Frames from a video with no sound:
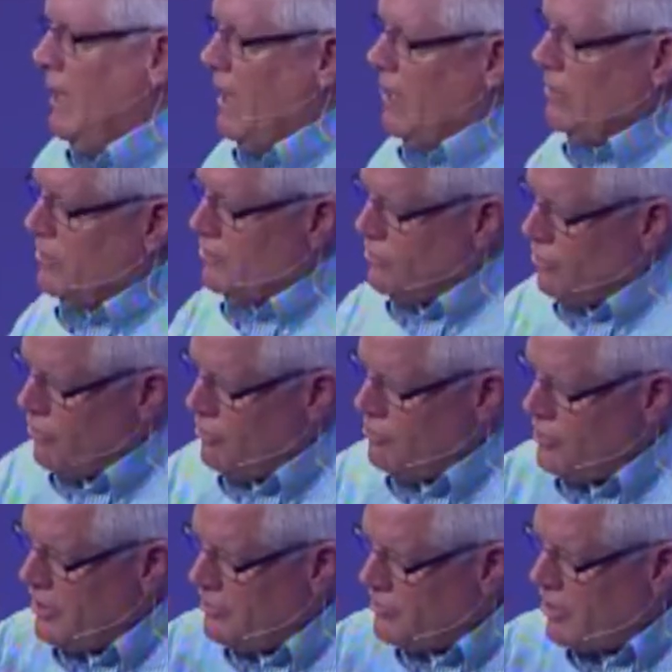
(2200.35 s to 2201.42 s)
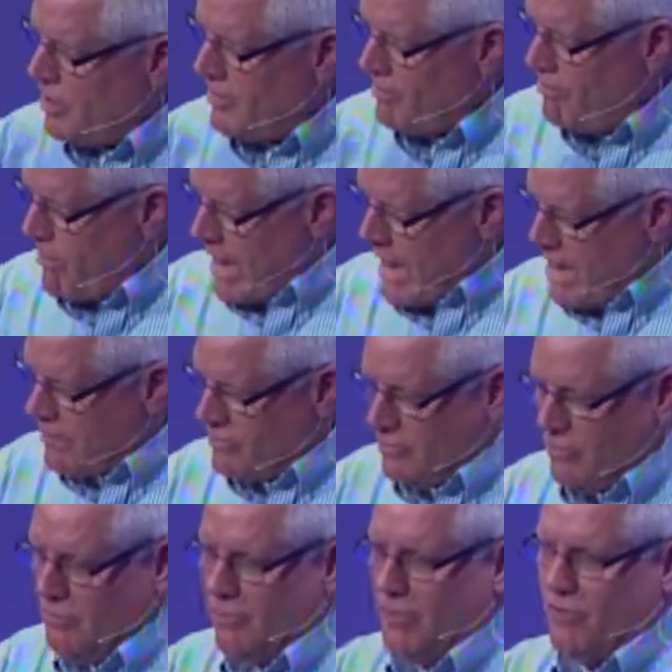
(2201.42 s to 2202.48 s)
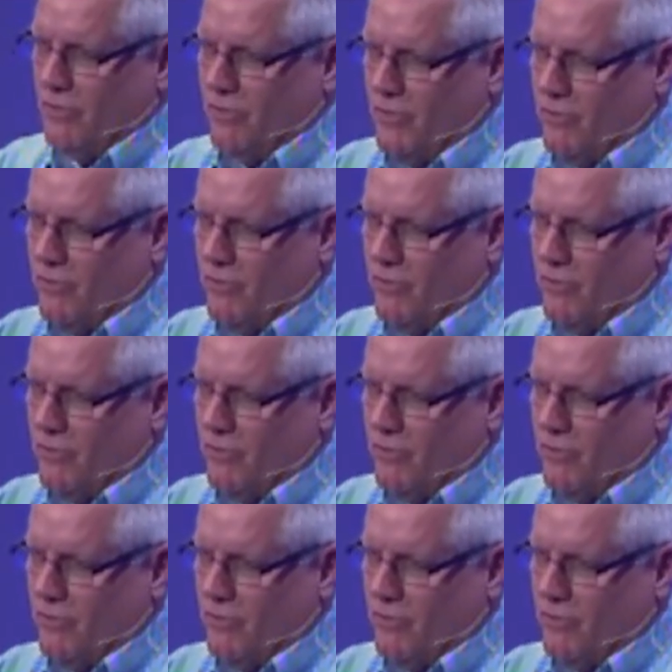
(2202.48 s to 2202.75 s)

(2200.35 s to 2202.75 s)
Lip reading: And the church has come back to this.